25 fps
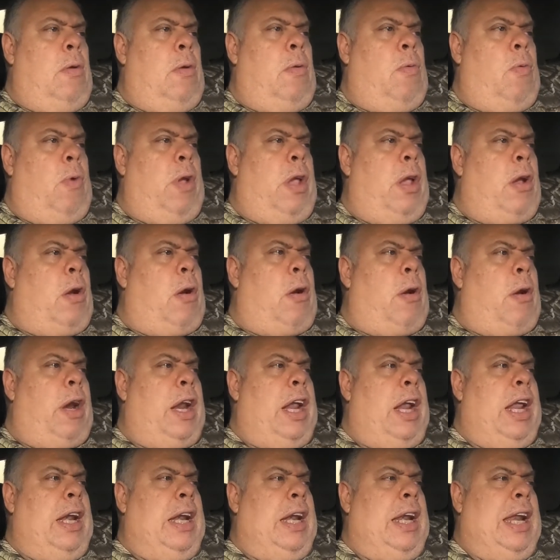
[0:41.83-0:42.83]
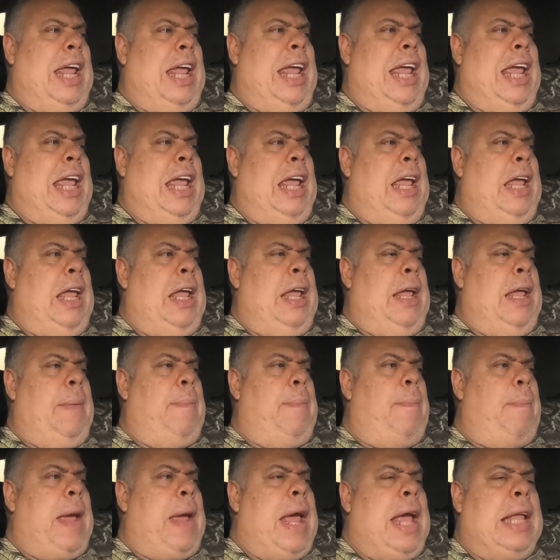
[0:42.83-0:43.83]
We are in a
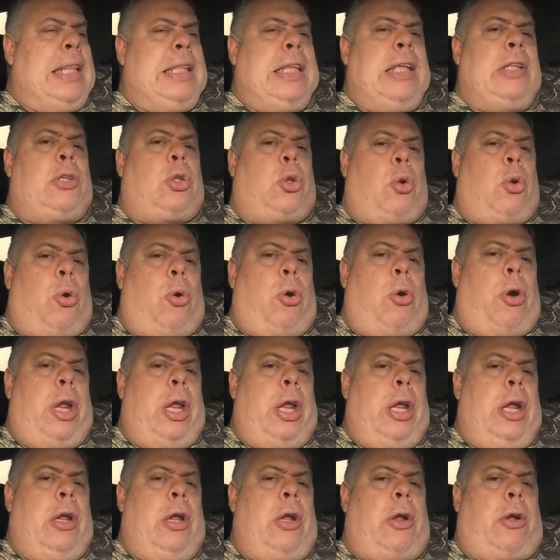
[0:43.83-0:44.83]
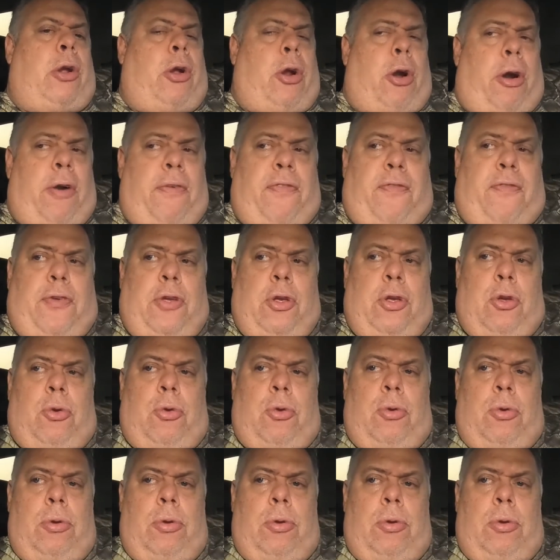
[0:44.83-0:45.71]
mandatory curfew